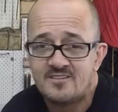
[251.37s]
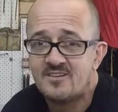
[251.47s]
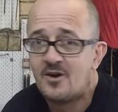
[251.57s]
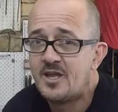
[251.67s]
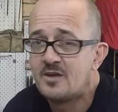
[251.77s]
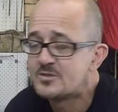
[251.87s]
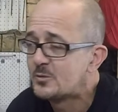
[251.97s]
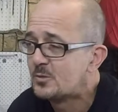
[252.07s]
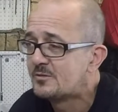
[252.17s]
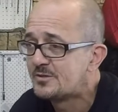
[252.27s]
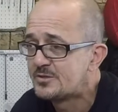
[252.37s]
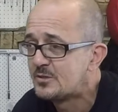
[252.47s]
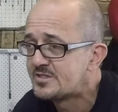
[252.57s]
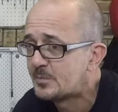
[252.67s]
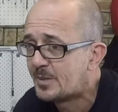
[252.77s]
I know too well the
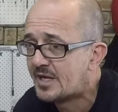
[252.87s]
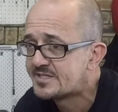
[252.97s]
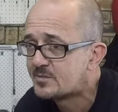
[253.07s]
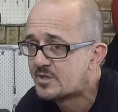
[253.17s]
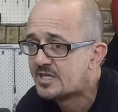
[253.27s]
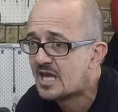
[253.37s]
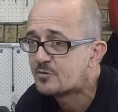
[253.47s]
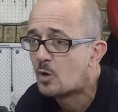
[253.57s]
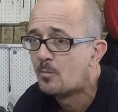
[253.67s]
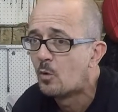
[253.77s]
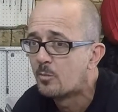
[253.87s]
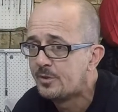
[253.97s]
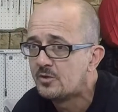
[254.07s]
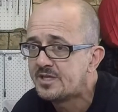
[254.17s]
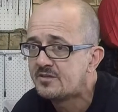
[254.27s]
dudes that are passing me have got more
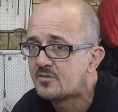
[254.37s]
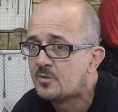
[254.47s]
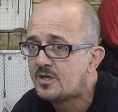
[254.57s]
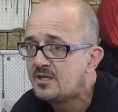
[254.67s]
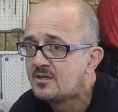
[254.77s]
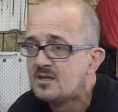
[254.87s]
ability than me,